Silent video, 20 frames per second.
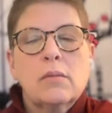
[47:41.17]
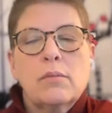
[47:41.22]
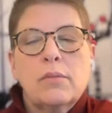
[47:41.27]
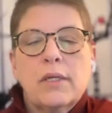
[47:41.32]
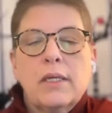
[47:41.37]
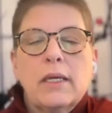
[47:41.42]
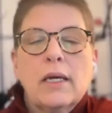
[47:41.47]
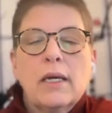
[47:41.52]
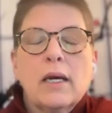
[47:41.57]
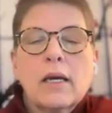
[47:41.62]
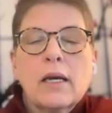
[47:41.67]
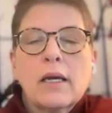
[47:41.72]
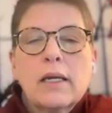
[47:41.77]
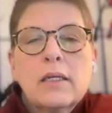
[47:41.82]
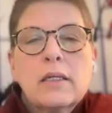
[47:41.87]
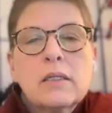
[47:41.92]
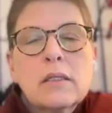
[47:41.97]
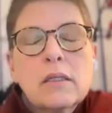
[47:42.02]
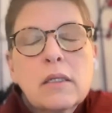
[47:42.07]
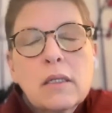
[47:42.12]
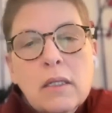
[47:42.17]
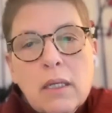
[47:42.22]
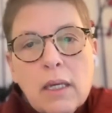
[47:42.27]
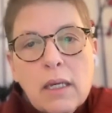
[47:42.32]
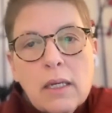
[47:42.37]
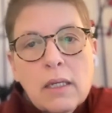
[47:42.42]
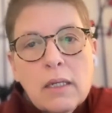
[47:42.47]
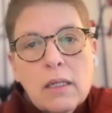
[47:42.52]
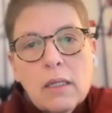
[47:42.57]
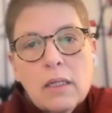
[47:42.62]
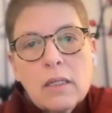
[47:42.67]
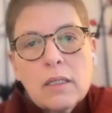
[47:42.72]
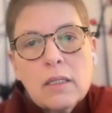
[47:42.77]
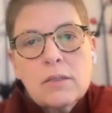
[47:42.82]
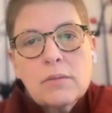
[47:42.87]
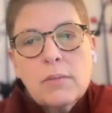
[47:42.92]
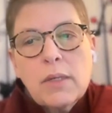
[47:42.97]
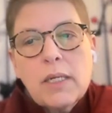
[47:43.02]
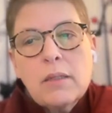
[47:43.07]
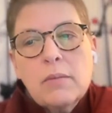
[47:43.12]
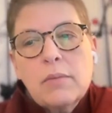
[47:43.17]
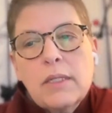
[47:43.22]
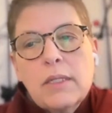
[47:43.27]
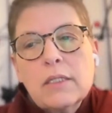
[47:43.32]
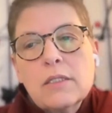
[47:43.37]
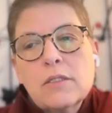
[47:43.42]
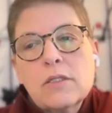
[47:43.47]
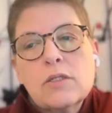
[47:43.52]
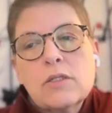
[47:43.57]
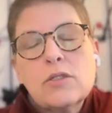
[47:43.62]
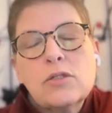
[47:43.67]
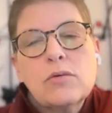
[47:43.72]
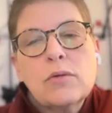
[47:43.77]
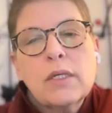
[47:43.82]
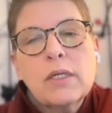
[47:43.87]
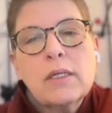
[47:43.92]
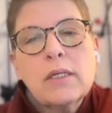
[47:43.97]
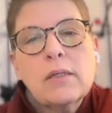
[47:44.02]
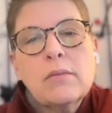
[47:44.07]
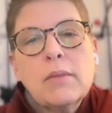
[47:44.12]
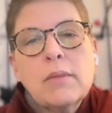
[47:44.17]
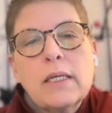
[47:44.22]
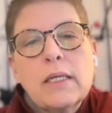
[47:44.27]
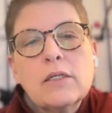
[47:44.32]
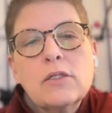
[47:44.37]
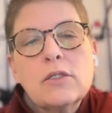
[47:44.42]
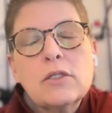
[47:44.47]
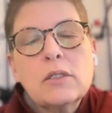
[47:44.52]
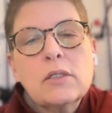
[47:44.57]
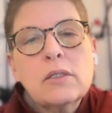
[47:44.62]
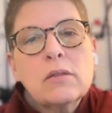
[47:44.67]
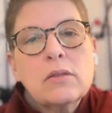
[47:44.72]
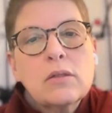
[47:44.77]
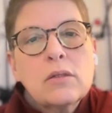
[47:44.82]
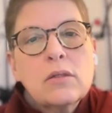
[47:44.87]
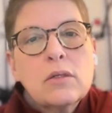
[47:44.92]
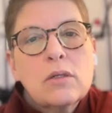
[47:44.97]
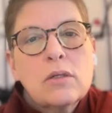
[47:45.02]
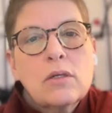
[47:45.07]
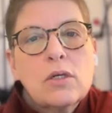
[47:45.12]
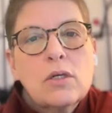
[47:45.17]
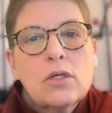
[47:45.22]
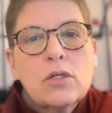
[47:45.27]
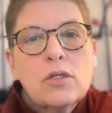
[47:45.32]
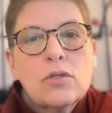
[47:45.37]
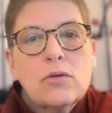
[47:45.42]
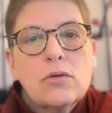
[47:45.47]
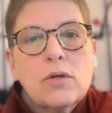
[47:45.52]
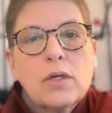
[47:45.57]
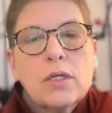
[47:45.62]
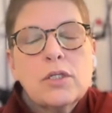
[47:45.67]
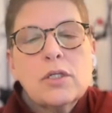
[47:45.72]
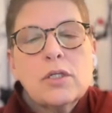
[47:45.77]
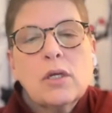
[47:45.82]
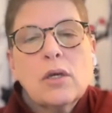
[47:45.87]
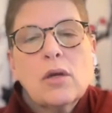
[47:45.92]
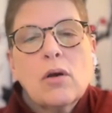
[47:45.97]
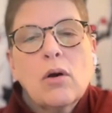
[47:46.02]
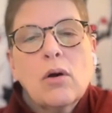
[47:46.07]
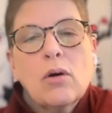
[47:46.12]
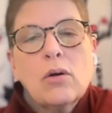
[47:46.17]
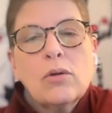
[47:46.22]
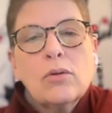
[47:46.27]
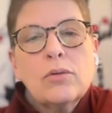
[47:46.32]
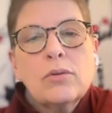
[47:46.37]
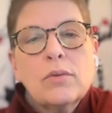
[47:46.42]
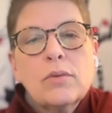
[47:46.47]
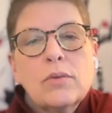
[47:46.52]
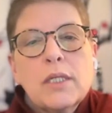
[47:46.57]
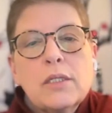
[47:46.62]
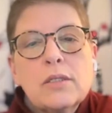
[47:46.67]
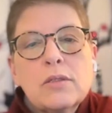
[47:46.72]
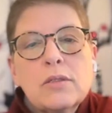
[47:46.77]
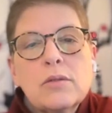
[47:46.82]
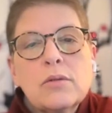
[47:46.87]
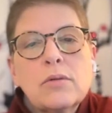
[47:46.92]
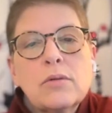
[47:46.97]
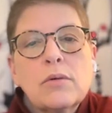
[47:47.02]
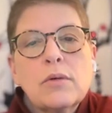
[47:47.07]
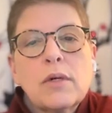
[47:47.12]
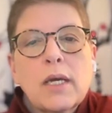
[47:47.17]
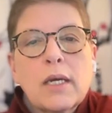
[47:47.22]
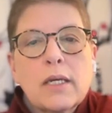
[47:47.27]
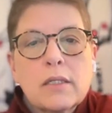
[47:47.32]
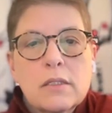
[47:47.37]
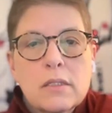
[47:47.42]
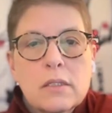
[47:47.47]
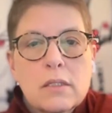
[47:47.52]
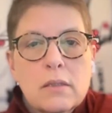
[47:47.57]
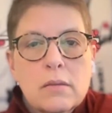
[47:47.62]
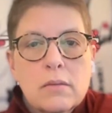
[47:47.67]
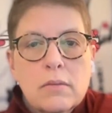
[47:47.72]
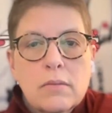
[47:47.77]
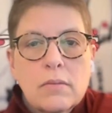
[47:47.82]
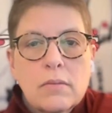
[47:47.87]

Behind, again, as many beings as you can imagine, stretching all the way to the horizon.